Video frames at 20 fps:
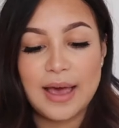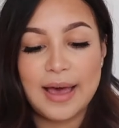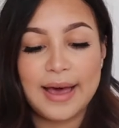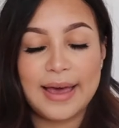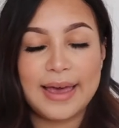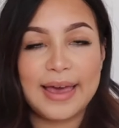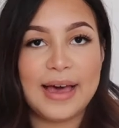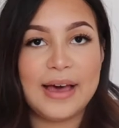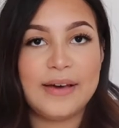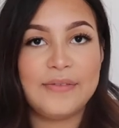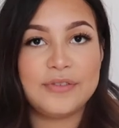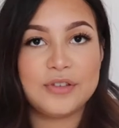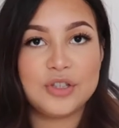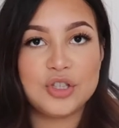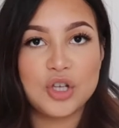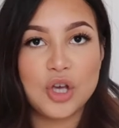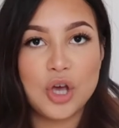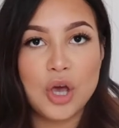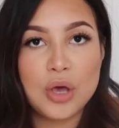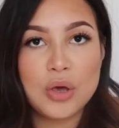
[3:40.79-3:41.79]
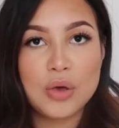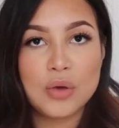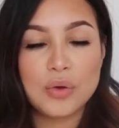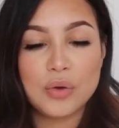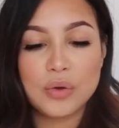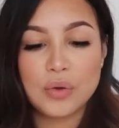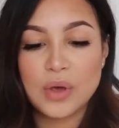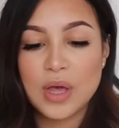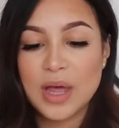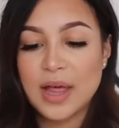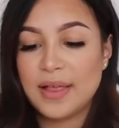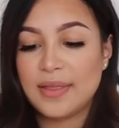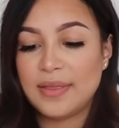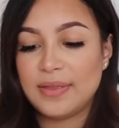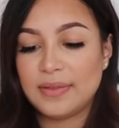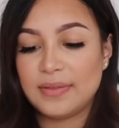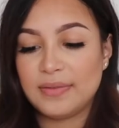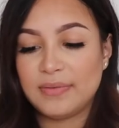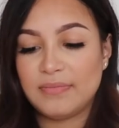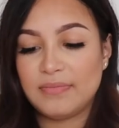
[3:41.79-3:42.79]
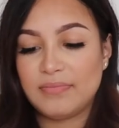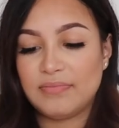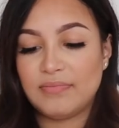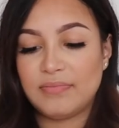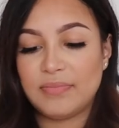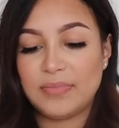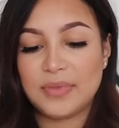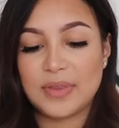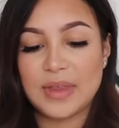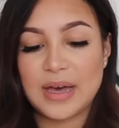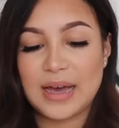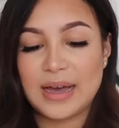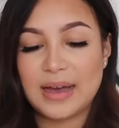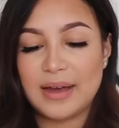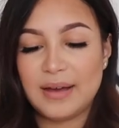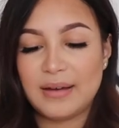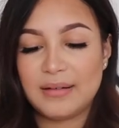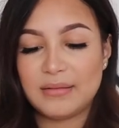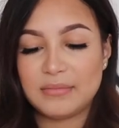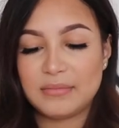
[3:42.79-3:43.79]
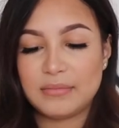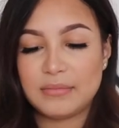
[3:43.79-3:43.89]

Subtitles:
I have two that